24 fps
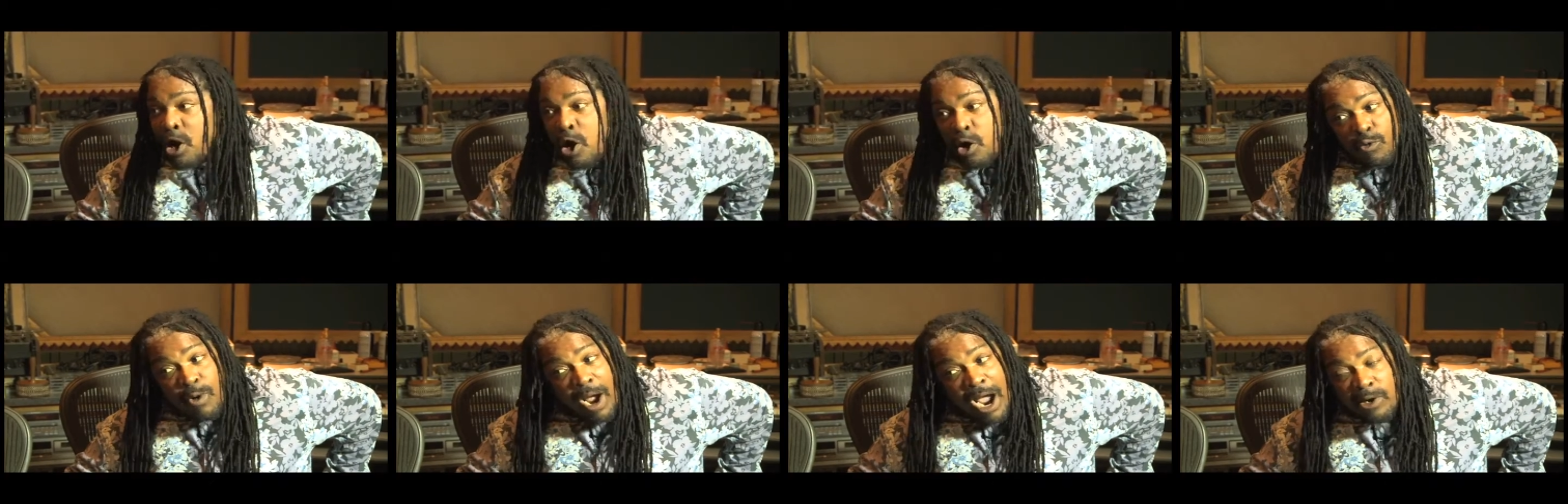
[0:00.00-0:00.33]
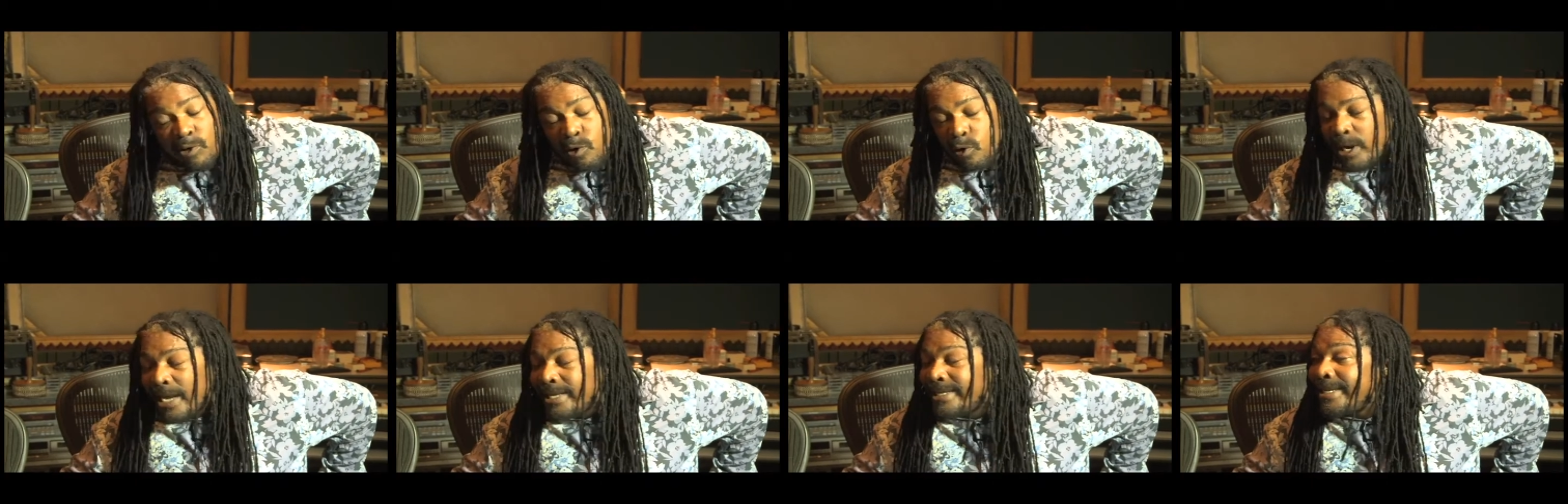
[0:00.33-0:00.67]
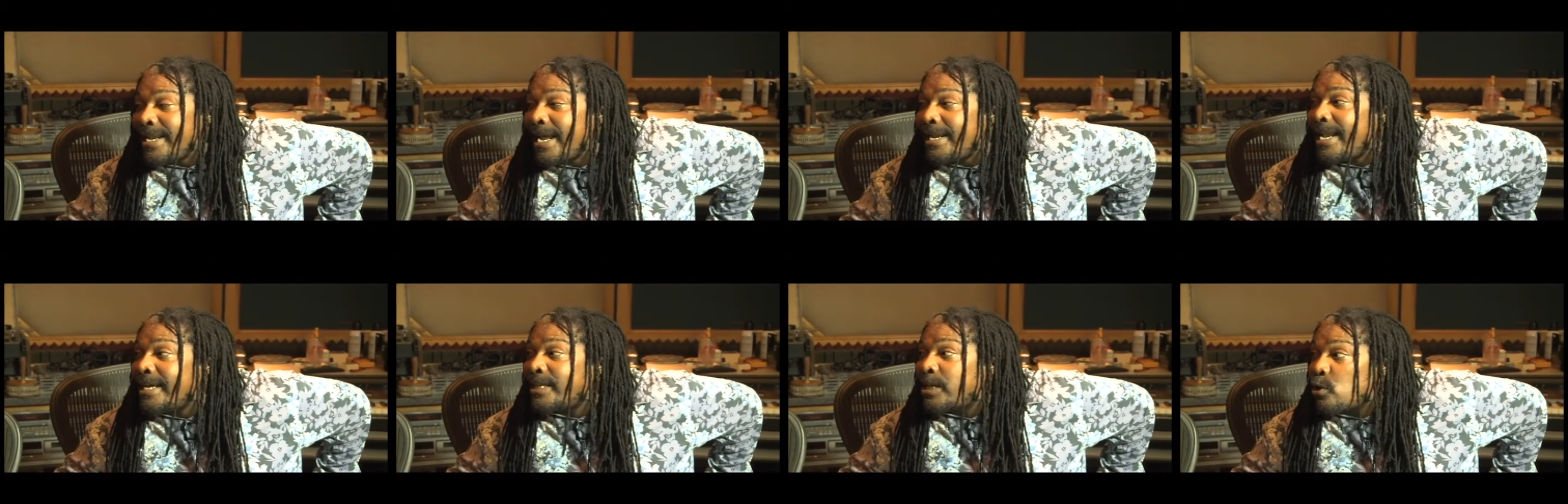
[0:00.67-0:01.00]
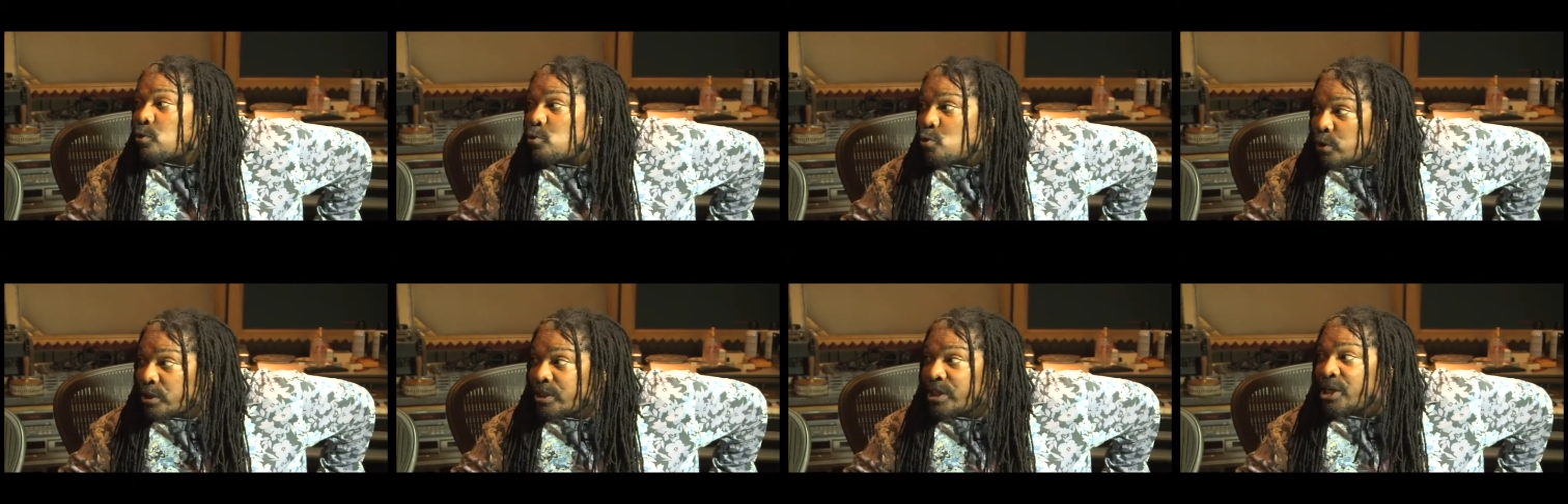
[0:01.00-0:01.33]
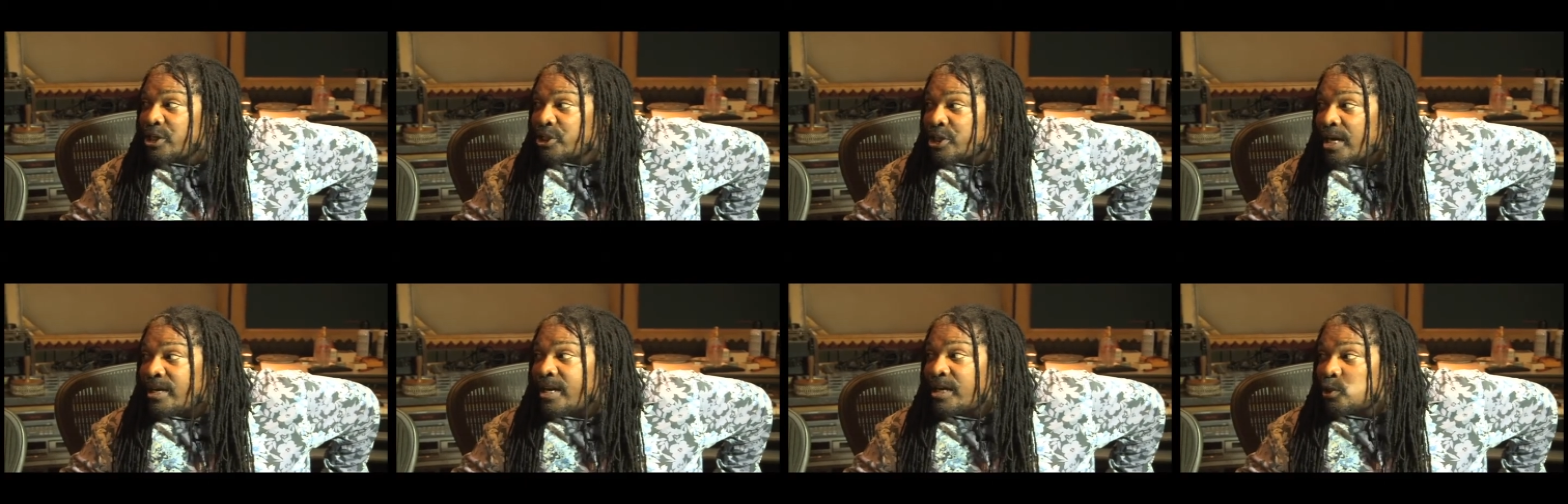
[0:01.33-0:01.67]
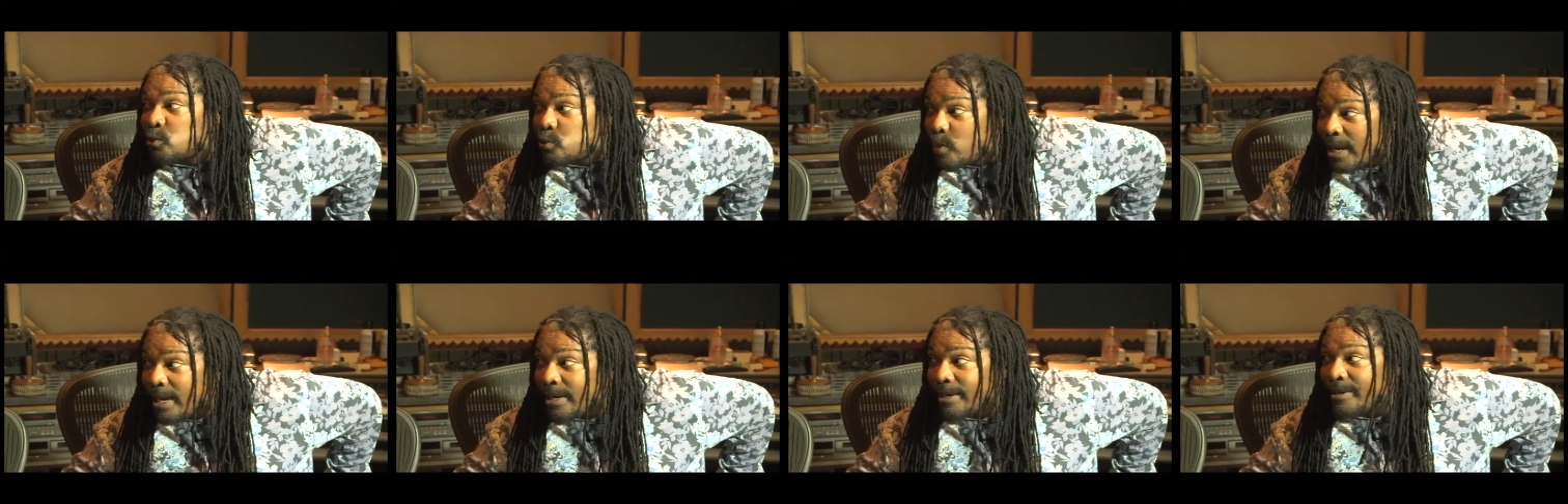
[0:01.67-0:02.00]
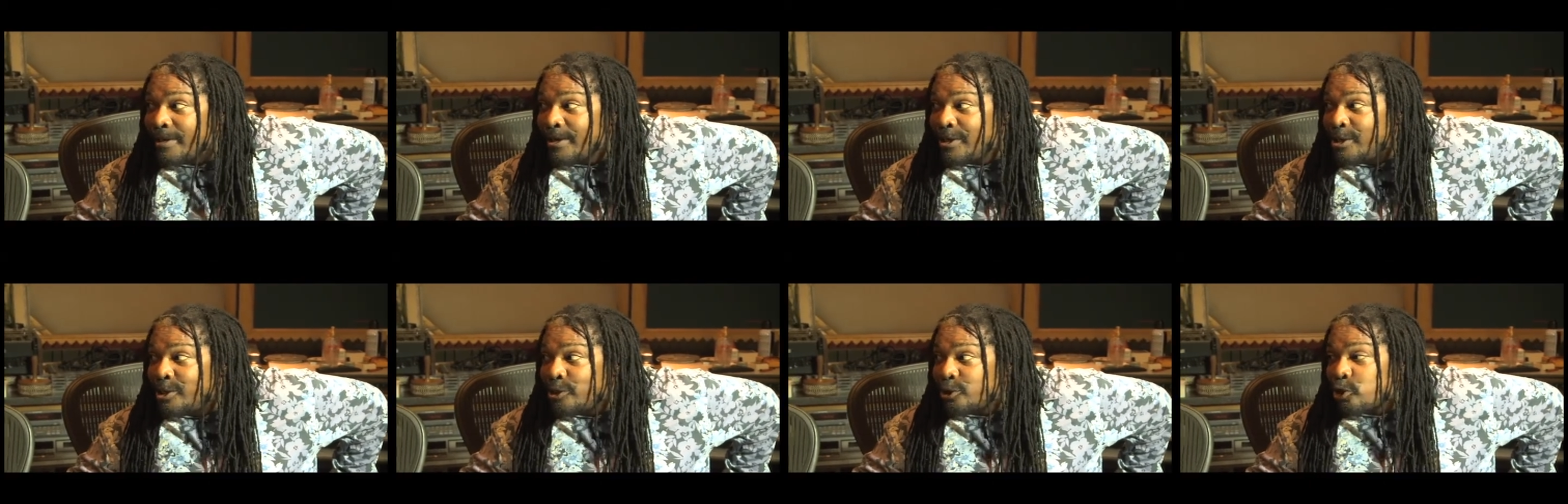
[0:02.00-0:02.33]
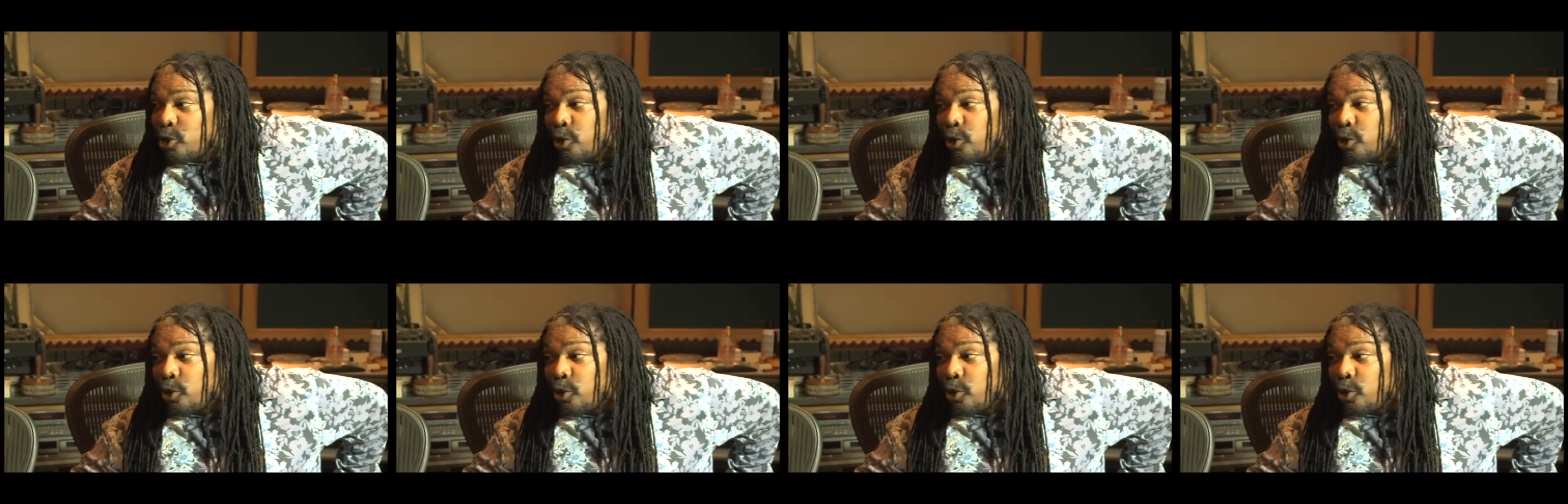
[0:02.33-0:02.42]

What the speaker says: Right now, getting a lot of rotation as well. Mm-hmm.